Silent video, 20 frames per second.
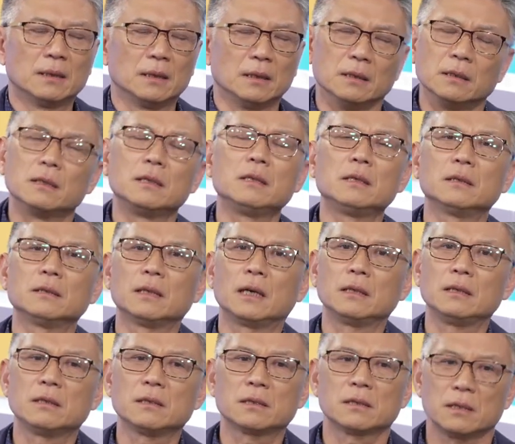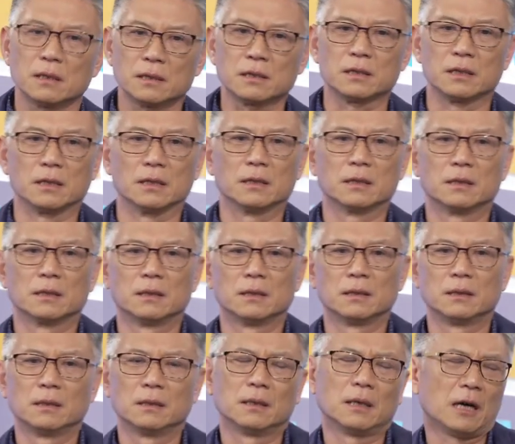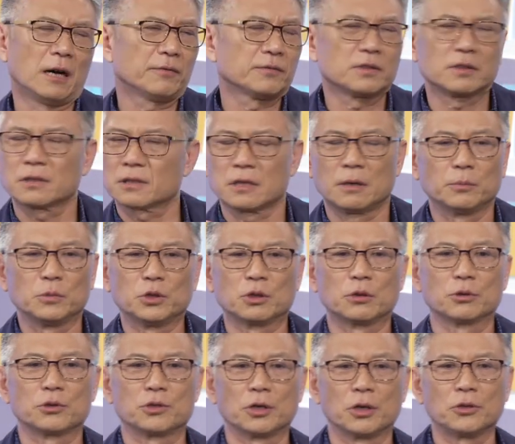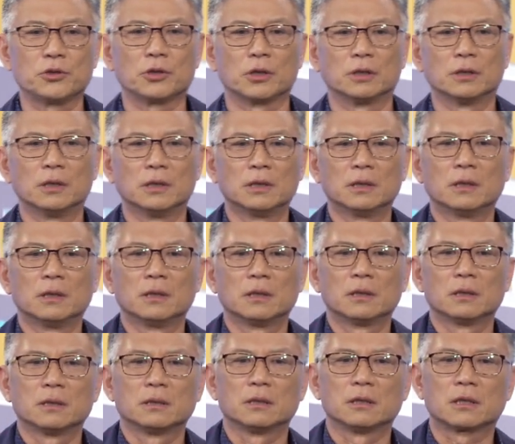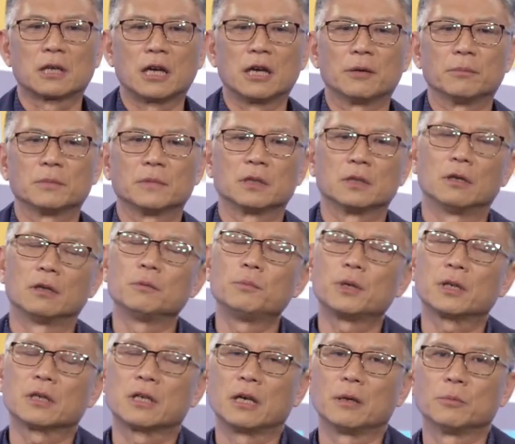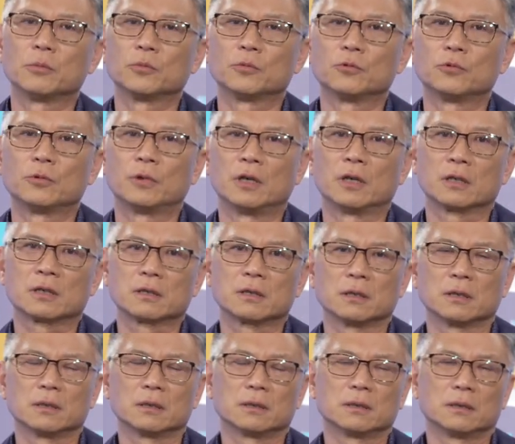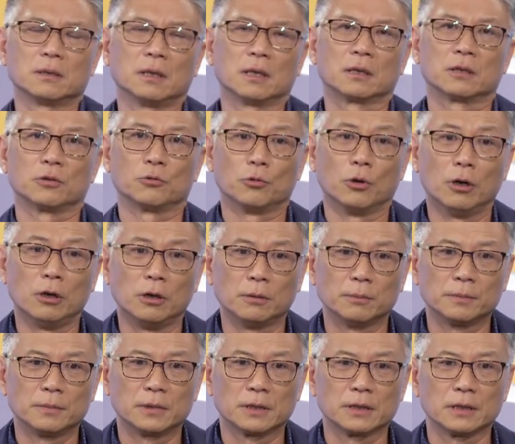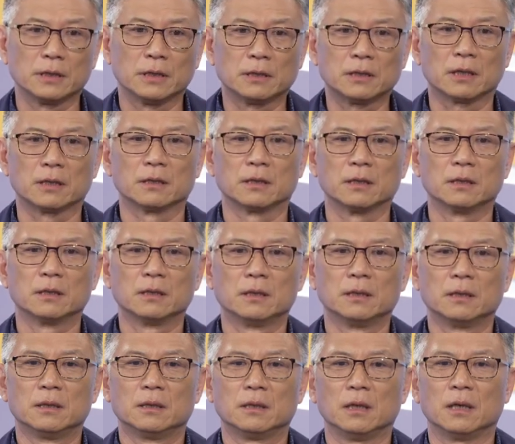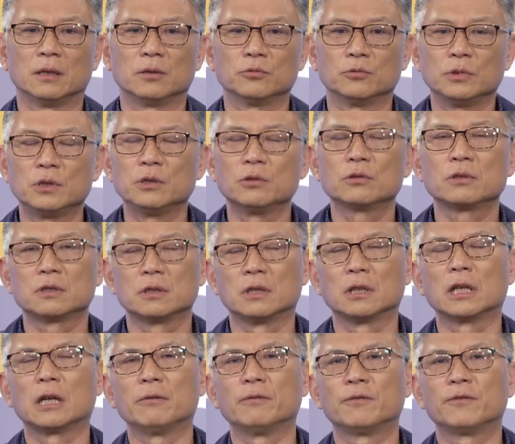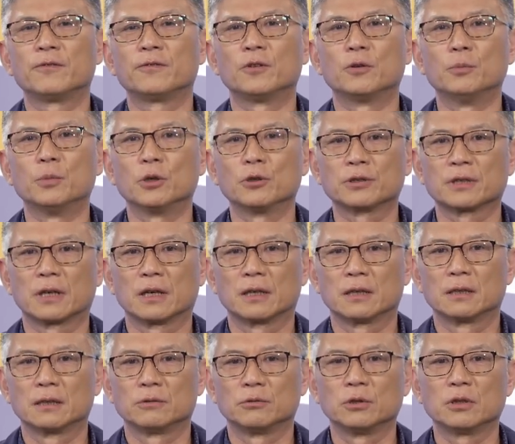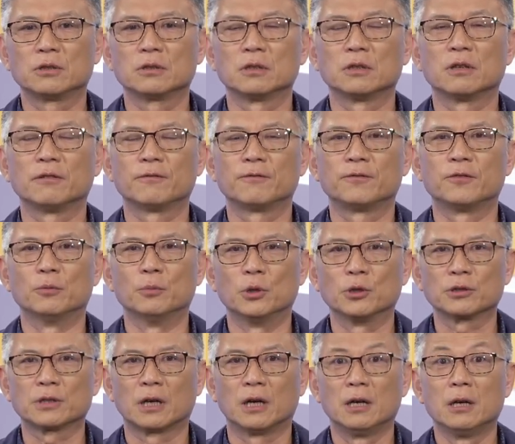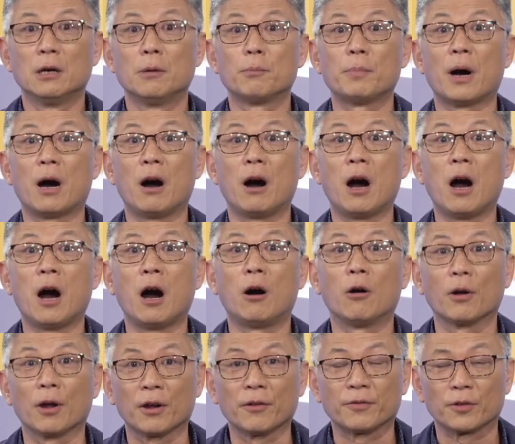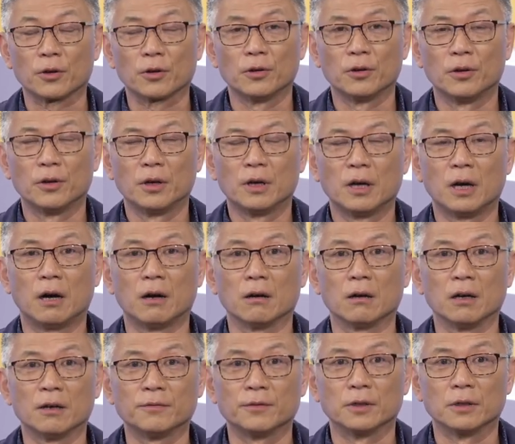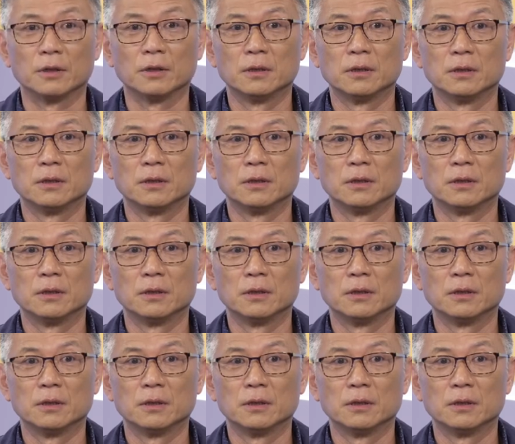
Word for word: In the year 1960, after some negotiation, the game, the Olympic game was at Rome, Italy, and we used the name Formosa. We used the name Formosa. But however, however,